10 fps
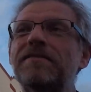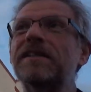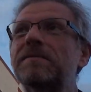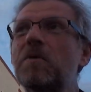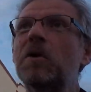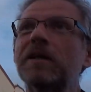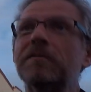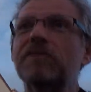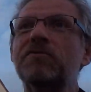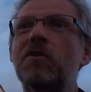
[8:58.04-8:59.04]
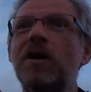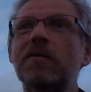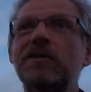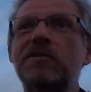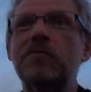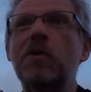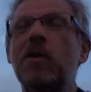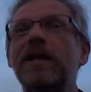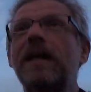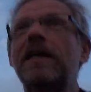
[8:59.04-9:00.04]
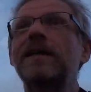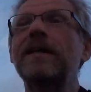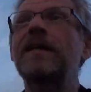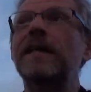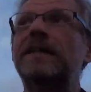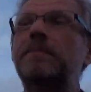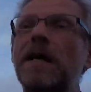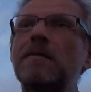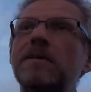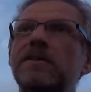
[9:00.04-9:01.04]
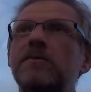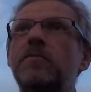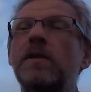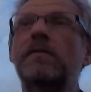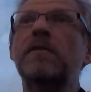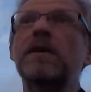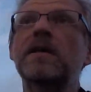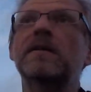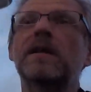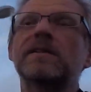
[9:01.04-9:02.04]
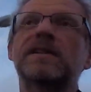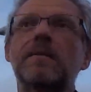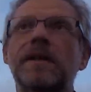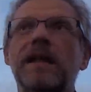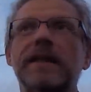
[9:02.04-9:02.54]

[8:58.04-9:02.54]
this morning before I went to work, I experimented with something